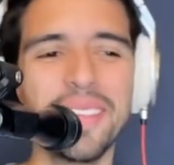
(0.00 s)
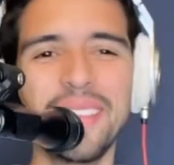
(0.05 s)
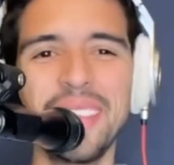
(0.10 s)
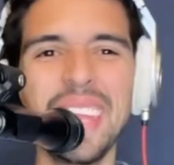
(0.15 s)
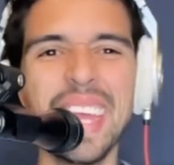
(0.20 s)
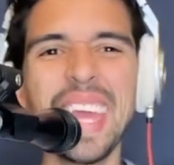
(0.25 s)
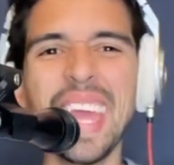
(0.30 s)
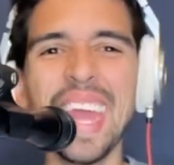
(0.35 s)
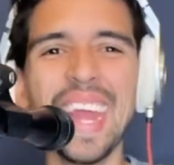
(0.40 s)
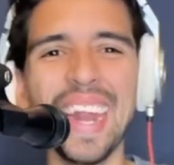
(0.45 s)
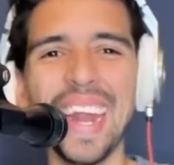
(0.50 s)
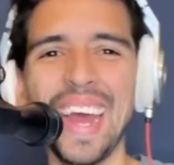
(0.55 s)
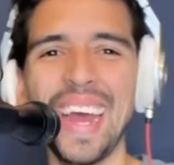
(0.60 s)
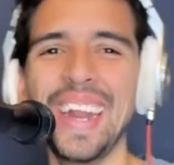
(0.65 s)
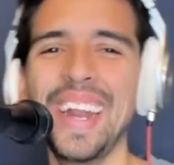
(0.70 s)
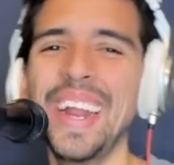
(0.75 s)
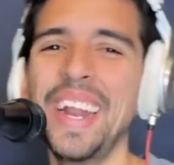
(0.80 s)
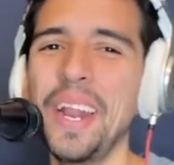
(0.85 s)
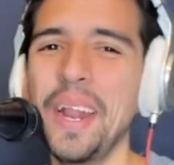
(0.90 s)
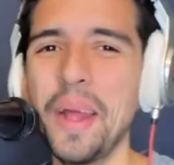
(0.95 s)
in
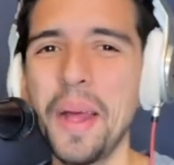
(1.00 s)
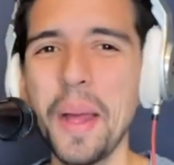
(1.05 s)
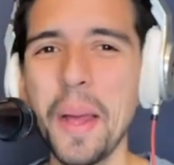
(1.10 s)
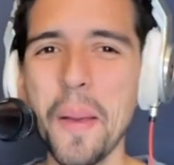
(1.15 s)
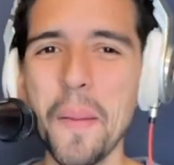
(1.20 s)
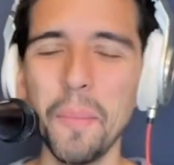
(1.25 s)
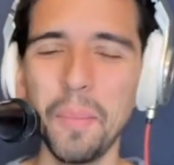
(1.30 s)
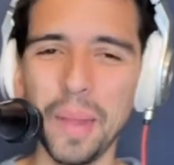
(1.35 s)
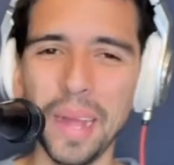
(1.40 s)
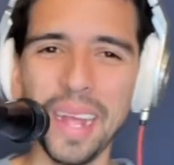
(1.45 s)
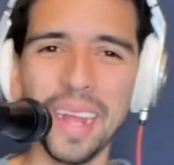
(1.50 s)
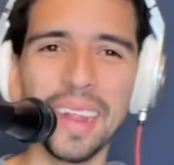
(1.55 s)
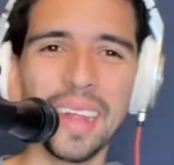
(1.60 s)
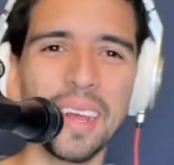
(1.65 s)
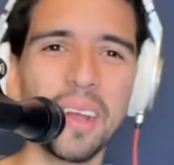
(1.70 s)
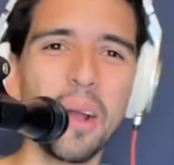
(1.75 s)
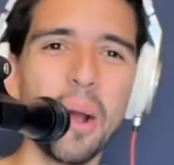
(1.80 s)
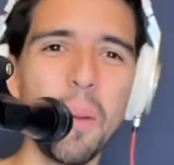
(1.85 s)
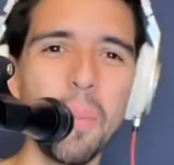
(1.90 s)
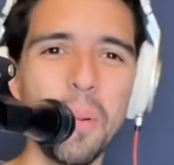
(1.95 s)
and play at a
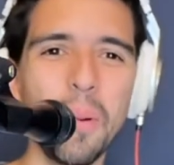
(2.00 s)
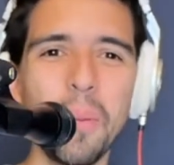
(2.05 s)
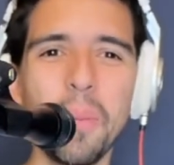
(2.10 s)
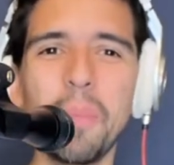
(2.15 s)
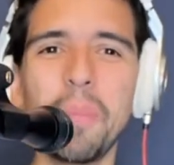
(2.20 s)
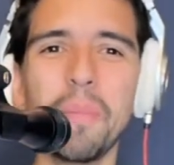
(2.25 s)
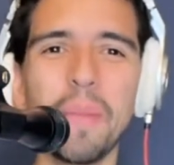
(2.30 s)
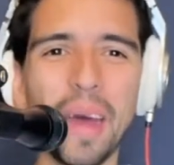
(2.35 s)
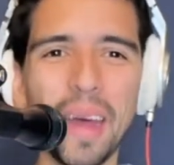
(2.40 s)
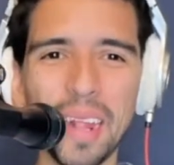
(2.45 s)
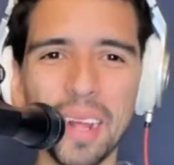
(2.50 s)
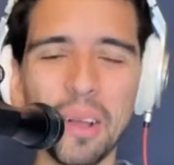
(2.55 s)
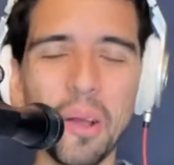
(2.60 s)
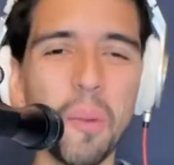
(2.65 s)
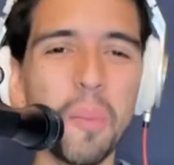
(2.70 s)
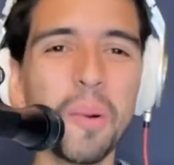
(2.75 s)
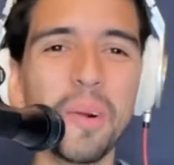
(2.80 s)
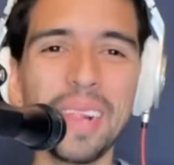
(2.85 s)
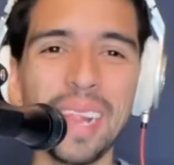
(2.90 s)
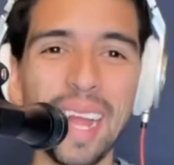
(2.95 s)
couple
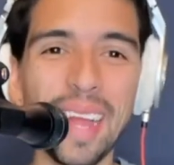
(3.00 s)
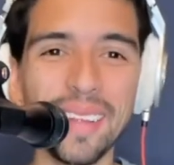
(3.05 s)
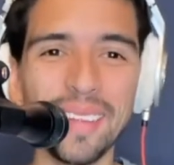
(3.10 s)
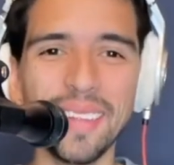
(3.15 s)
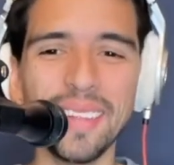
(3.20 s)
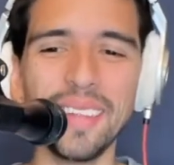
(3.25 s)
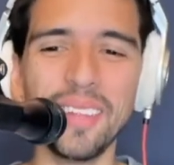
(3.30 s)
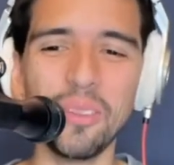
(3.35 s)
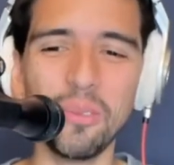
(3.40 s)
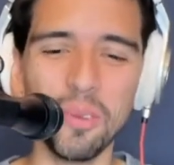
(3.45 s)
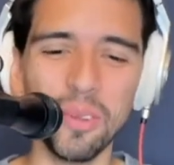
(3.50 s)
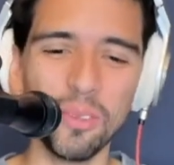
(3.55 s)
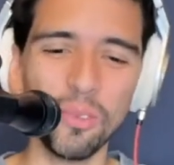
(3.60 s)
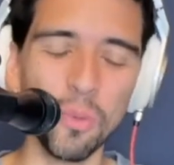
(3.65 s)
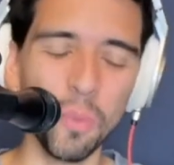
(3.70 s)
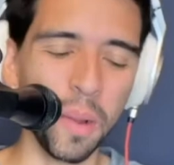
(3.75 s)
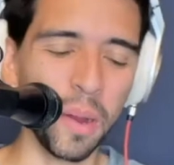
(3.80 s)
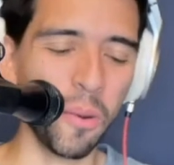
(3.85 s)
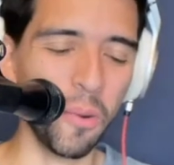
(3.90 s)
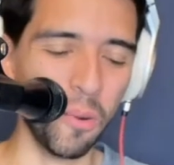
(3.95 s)
classes into the
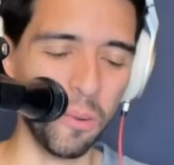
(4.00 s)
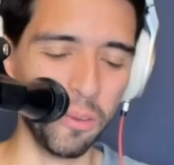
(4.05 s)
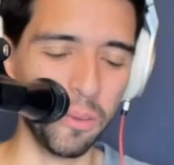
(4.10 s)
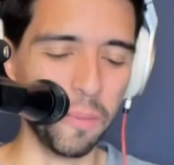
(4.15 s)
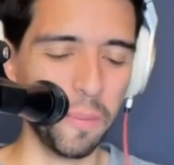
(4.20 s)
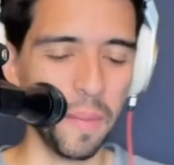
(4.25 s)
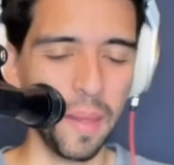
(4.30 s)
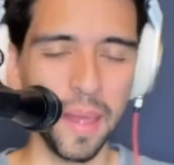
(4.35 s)
Zumba Cruise.